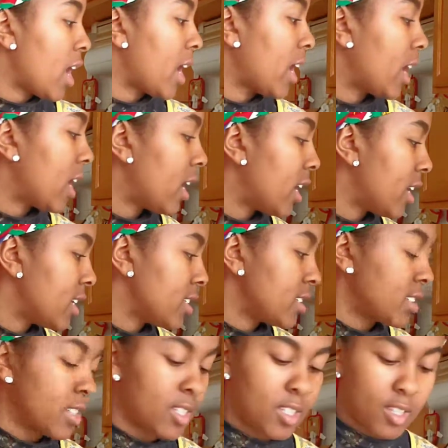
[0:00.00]
and
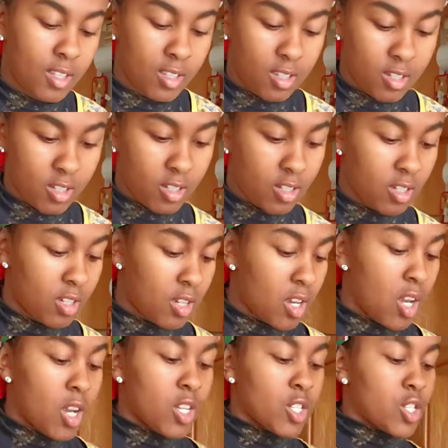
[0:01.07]

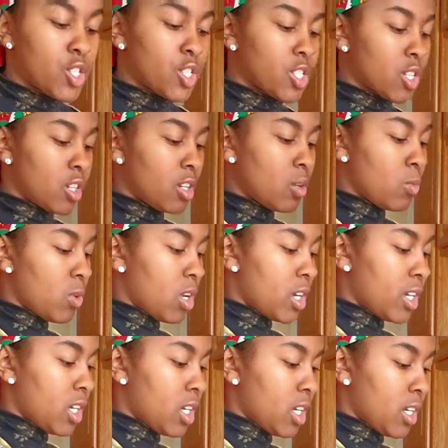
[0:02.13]
you're just gonna
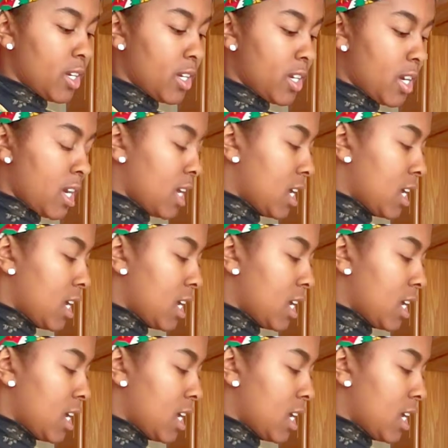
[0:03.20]
wanna